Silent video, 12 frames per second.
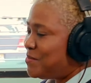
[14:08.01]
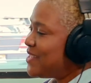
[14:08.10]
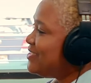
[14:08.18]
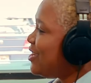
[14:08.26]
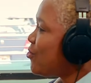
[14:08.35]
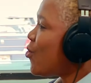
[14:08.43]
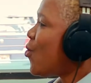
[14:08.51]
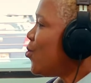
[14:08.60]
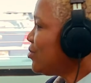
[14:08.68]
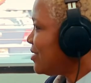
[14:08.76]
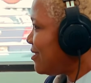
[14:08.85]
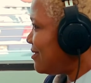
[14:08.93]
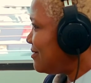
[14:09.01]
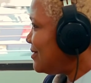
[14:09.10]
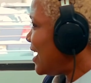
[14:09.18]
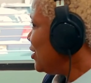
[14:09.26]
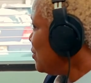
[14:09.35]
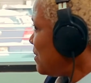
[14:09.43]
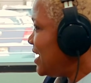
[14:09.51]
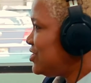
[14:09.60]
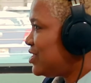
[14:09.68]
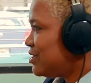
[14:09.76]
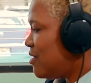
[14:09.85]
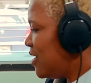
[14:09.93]
but they're older. Like you
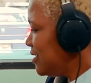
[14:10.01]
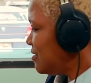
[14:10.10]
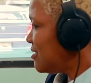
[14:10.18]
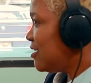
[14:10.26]
mentioned, God is a